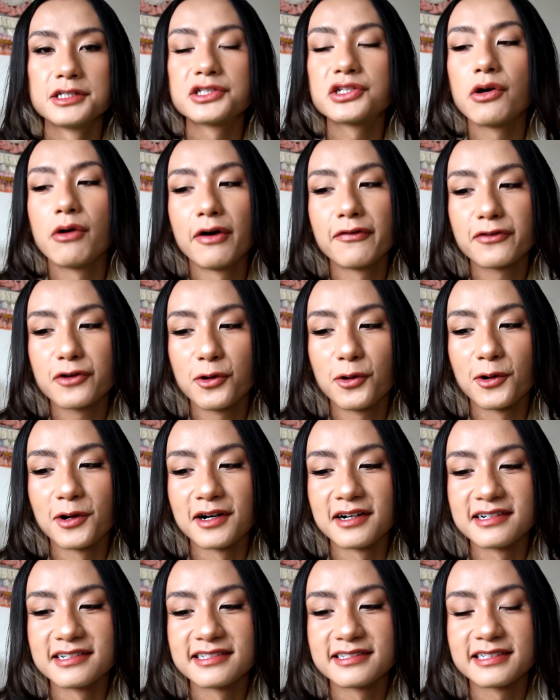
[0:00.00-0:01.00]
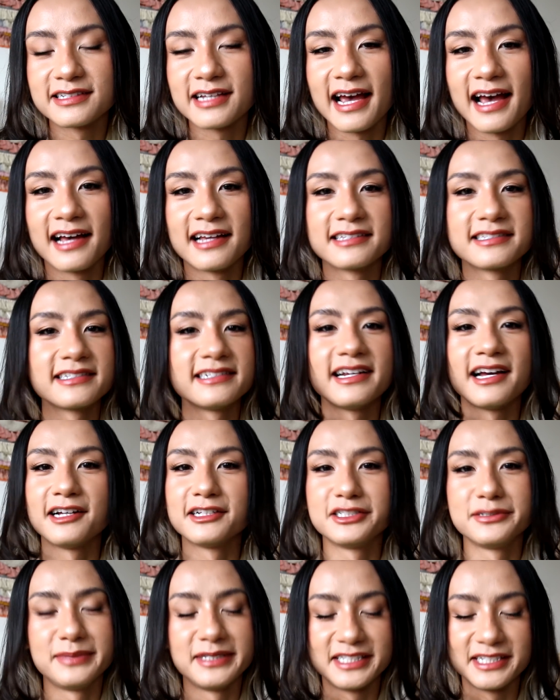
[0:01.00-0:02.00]
So of course, as an
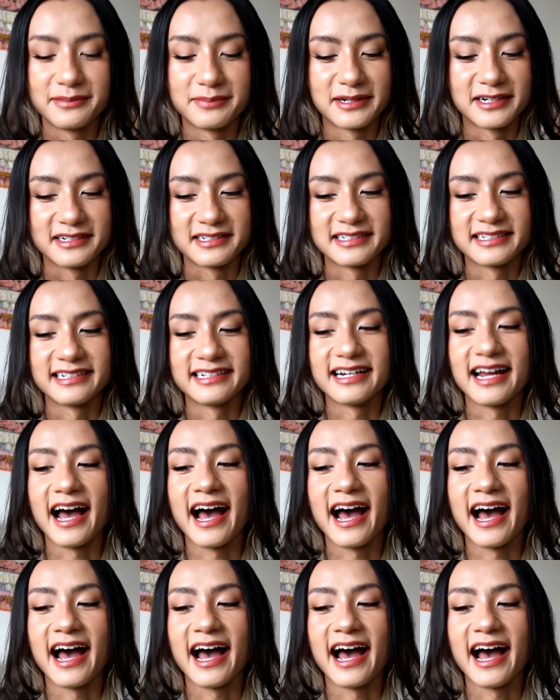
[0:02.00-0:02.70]
LGBT person,